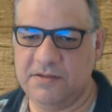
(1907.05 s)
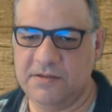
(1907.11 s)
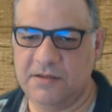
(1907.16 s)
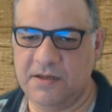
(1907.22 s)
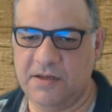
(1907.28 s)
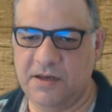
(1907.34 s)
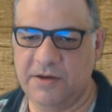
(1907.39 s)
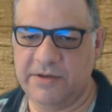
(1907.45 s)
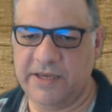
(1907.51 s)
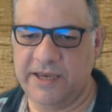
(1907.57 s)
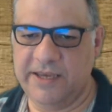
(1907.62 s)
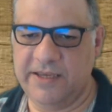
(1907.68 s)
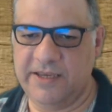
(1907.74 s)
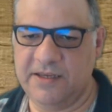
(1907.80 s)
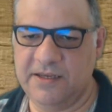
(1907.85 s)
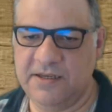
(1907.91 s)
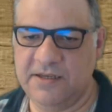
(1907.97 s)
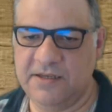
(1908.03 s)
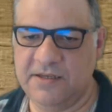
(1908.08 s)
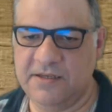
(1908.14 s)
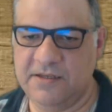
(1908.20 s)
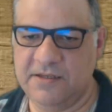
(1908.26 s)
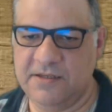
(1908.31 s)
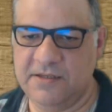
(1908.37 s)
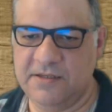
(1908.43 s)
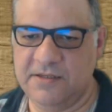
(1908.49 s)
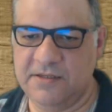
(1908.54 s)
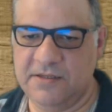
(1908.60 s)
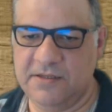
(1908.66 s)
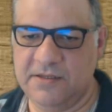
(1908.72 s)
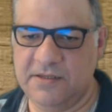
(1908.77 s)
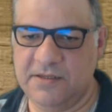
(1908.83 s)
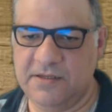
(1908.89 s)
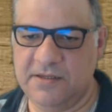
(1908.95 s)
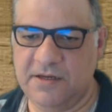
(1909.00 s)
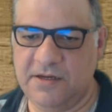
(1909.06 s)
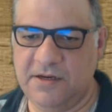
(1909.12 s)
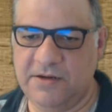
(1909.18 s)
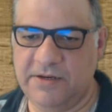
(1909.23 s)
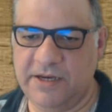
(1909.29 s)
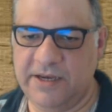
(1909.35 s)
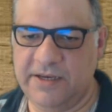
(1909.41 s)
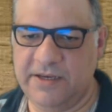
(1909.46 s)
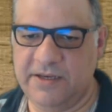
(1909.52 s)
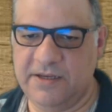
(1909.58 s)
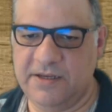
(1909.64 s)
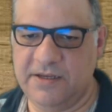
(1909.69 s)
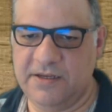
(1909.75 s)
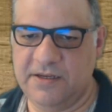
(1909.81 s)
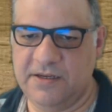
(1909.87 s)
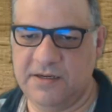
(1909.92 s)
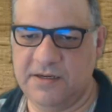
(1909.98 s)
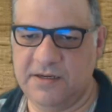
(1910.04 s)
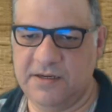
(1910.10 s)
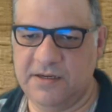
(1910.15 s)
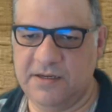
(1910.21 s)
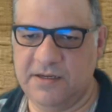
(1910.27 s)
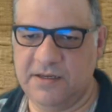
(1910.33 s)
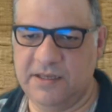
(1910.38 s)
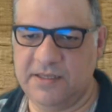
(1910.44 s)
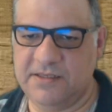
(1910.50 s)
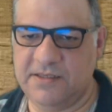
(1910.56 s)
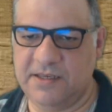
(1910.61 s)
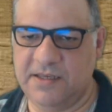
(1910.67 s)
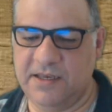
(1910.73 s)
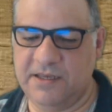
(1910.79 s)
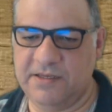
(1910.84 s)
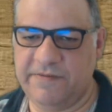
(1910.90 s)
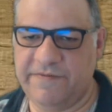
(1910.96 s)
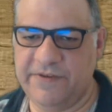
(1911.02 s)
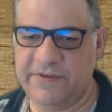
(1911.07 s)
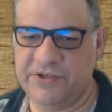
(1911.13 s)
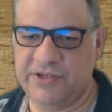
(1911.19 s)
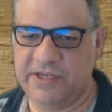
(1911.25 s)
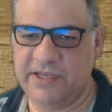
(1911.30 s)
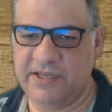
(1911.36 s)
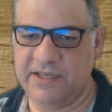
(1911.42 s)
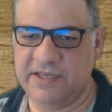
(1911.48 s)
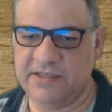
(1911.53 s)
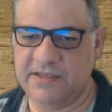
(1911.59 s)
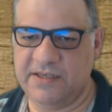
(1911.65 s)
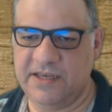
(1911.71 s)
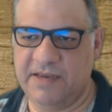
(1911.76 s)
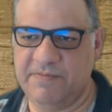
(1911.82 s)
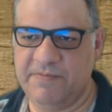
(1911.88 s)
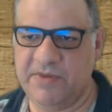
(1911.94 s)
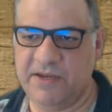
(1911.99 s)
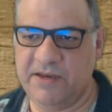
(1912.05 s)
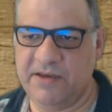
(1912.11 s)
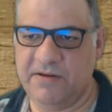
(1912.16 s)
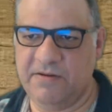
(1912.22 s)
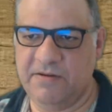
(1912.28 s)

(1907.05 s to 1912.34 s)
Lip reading: Okay. Okay. It's officially it's a gambit now.